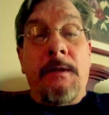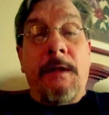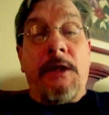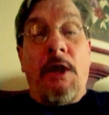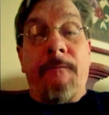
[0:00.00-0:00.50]

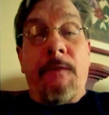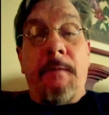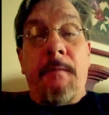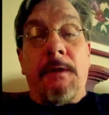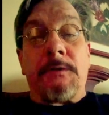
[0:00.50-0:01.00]
Thank y'all
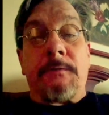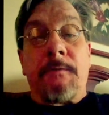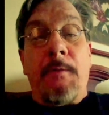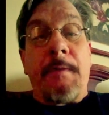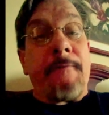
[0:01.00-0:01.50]
very much.
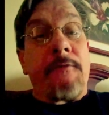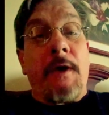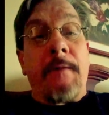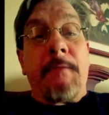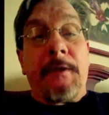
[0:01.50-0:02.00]
Hope you have a
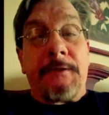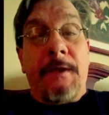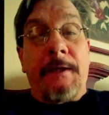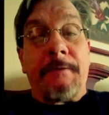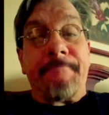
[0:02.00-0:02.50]
great and blessed
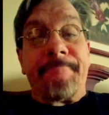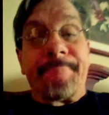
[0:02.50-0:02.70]
day.